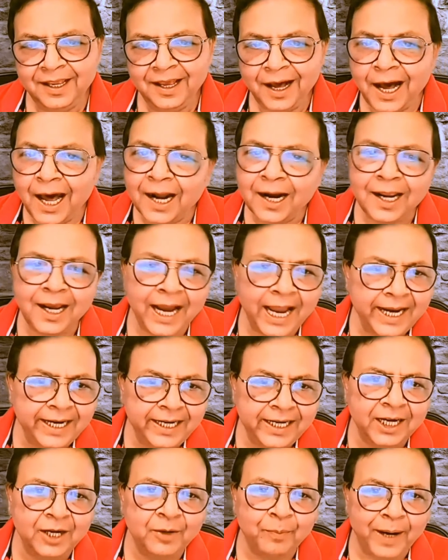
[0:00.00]
are
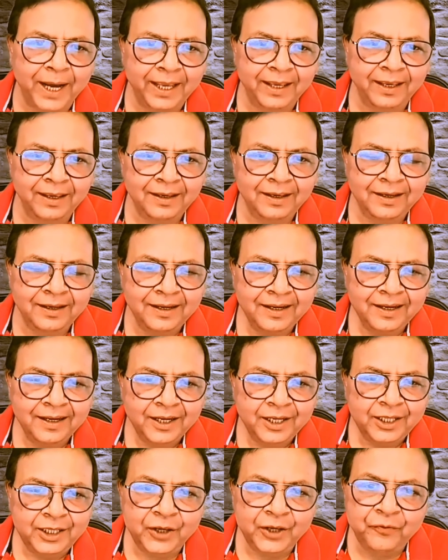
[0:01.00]
guided by
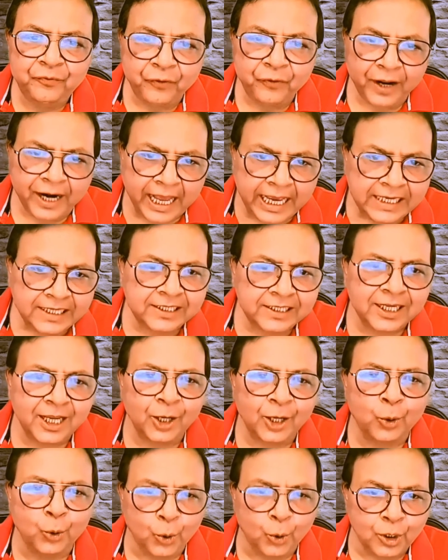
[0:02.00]
the
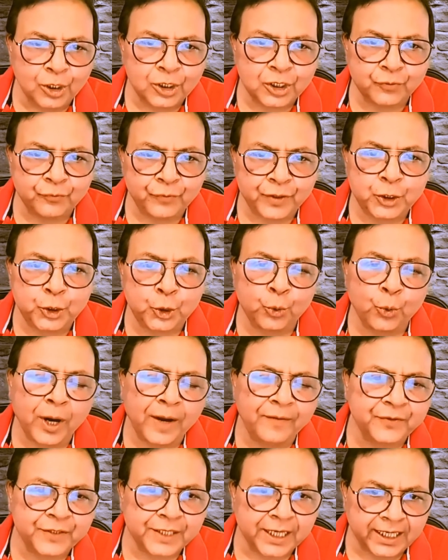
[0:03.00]
financial goals which you
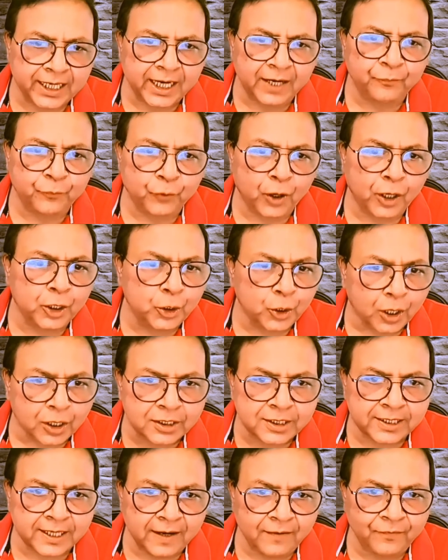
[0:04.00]
have set in for
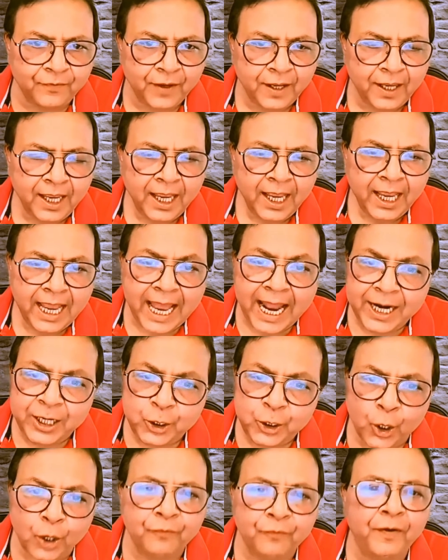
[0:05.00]
yourself and
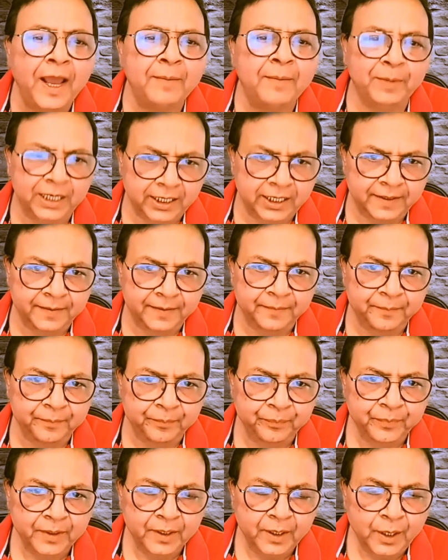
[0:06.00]
your family.
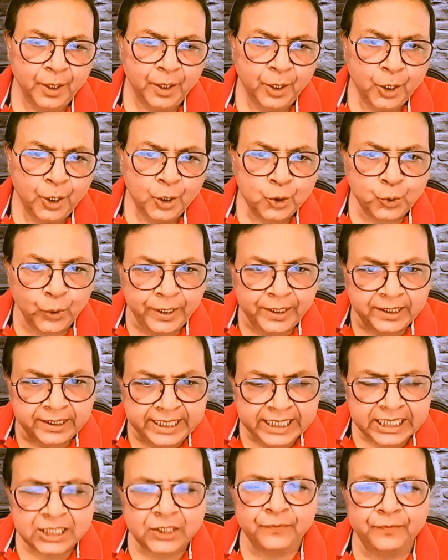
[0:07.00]
So in
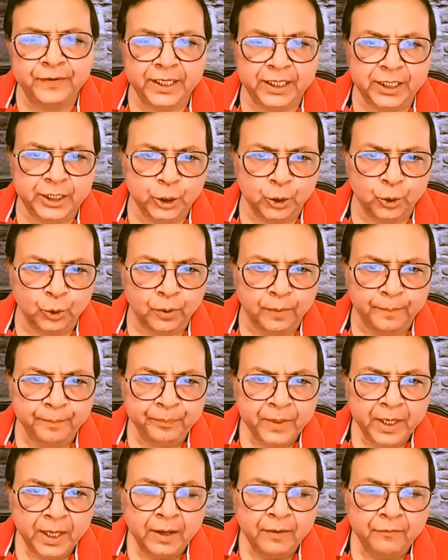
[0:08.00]
this video,
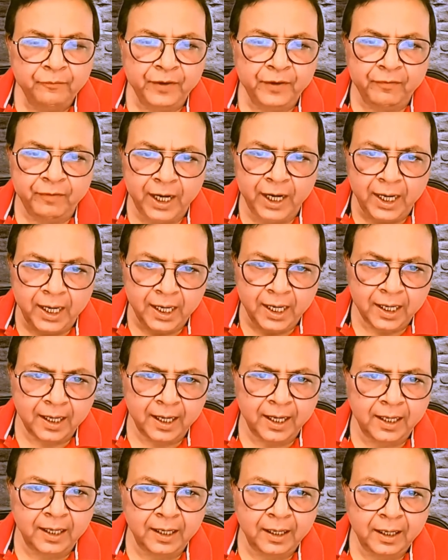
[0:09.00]
we will
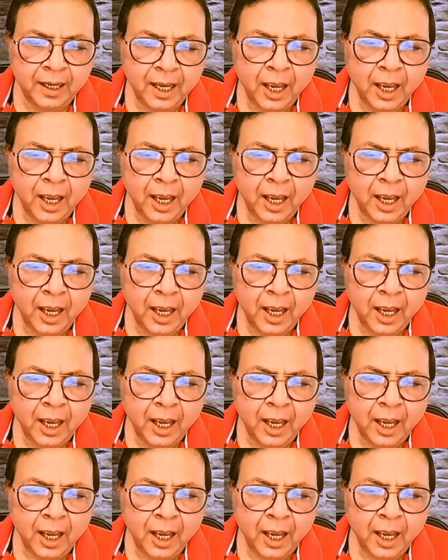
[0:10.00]
learn